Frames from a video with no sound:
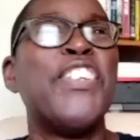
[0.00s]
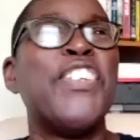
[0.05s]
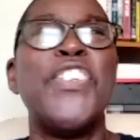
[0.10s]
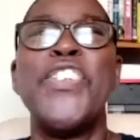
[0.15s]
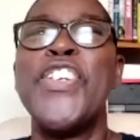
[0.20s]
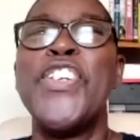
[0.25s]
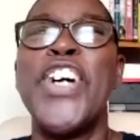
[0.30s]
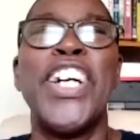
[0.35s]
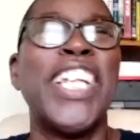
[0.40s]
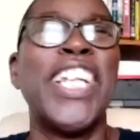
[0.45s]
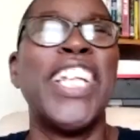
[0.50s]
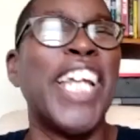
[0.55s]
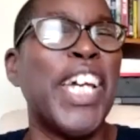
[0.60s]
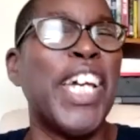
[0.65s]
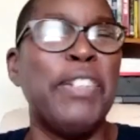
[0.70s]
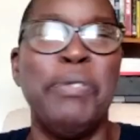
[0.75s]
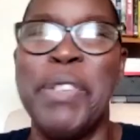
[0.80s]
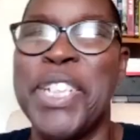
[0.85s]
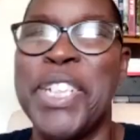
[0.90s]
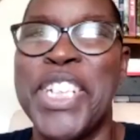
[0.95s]
do not
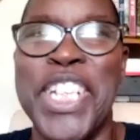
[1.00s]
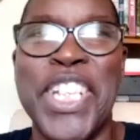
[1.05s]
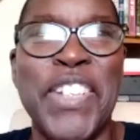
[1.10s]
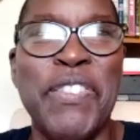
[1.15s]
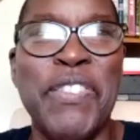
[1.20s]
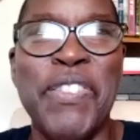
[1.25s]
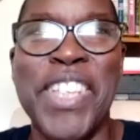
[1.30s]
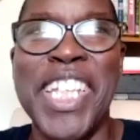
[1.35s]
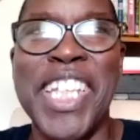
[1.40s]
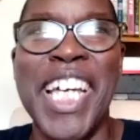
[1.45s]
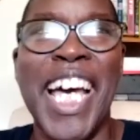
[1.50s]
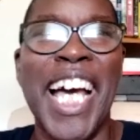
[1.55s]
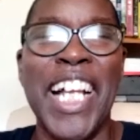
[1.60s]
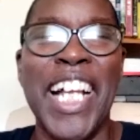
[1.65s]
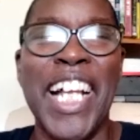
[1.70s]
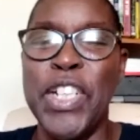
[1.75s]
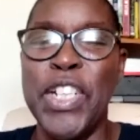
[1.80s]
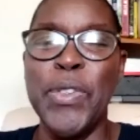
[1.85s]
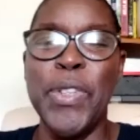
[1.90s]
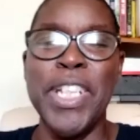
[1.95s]
like pitching.
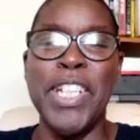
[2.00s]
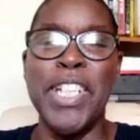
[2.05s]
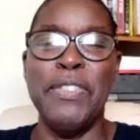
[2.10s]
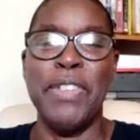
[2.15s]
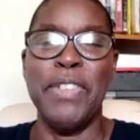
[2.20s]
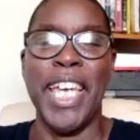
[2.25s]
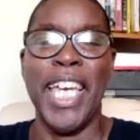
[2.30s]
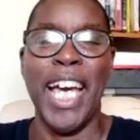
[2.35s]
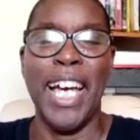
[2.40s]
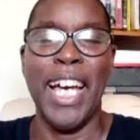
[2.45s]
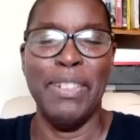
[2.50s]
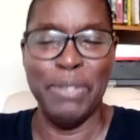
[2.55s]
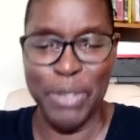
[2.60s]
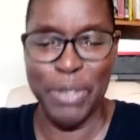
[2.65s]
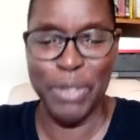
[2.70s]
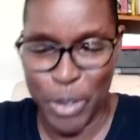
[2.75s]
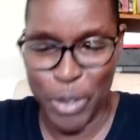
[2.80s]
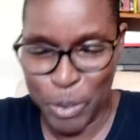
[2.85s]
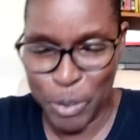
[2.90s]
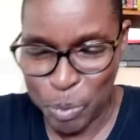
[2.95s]
I'll do it if I have
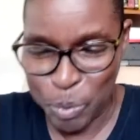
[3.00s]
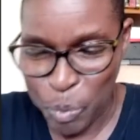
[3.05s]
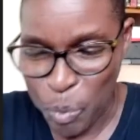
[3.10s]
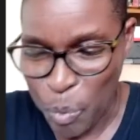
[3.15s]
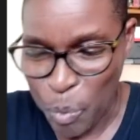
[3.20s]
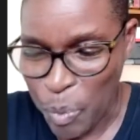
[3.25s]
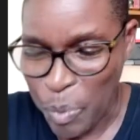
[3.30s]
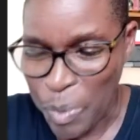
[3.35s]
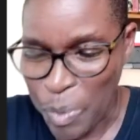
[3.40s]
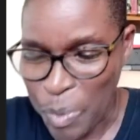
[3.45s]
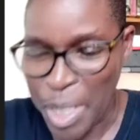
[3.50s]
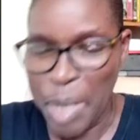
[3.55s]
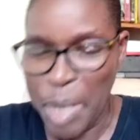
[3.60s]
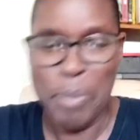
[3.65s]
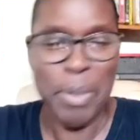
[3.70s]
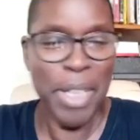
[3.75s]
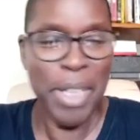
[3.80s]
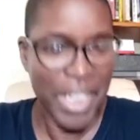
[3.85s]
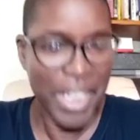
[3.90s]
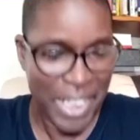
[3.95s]
to.
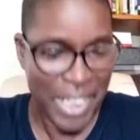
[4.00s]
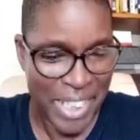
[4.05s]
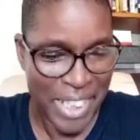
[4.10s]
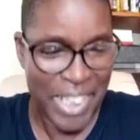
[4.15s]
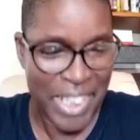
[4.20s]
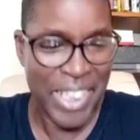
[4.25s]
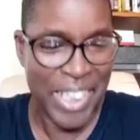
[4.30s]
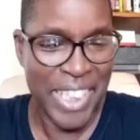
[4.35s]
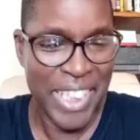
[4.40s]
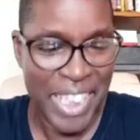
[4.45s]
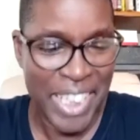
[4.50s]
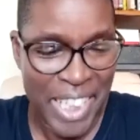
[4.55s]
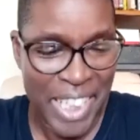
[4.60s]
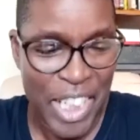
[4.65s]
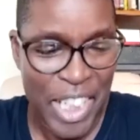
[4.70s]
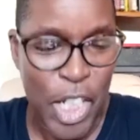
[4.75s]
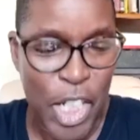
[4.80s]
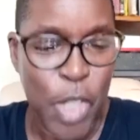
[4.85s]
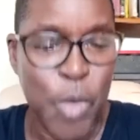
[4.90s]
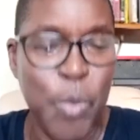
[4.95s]
But
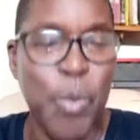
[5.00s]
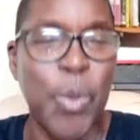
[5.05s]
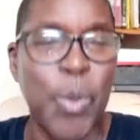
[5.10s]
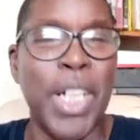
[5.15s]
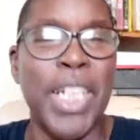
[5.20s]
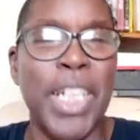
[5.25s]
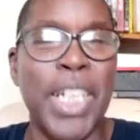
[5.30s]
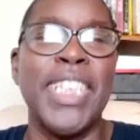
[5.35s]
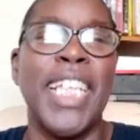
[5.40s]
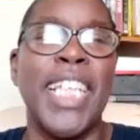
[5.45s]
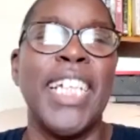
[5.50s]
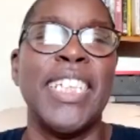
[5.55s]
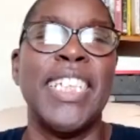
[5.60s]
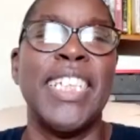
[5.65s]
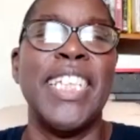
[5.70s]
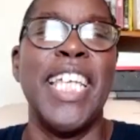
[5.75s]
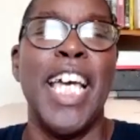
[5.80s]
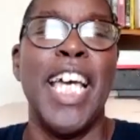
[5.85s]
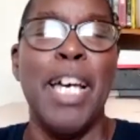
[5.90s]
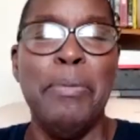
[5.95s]
what has
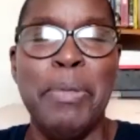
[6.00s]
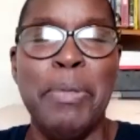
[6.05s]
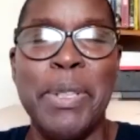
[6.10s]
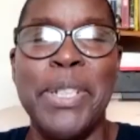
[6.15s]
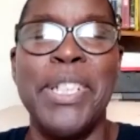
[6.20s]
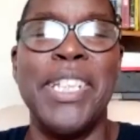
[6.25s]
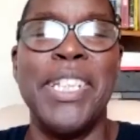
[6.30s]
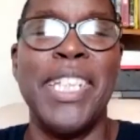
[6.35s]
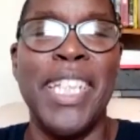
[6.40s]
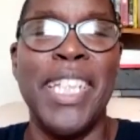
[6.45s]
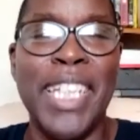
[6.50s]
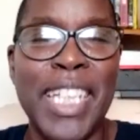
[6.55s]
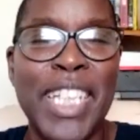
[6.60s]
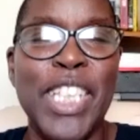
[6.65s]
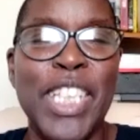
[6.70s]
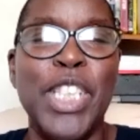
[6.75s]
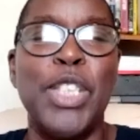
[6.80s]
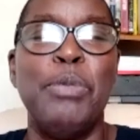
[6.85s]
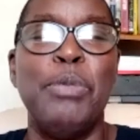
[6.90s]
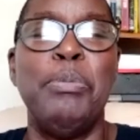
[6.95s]
actually happened
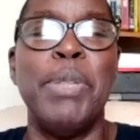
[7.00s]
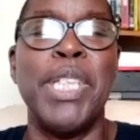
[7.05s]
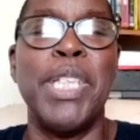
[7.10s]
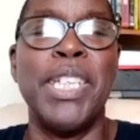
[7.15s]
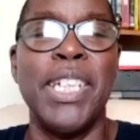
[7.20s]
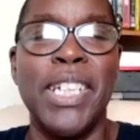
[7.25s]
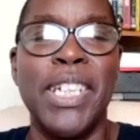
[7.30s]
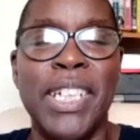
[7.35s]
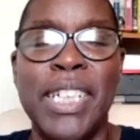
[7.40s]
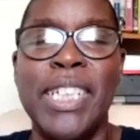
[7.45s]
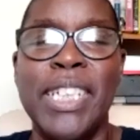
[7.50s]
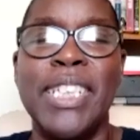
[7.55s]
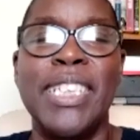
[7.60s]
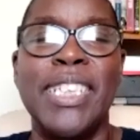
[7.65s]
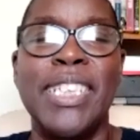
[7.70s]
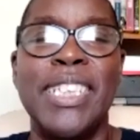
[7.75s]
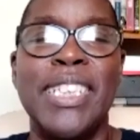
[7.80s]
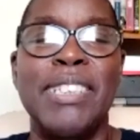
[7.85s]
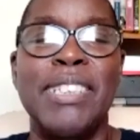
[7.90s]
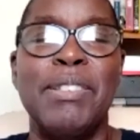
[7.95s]
is
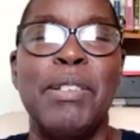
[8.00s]
because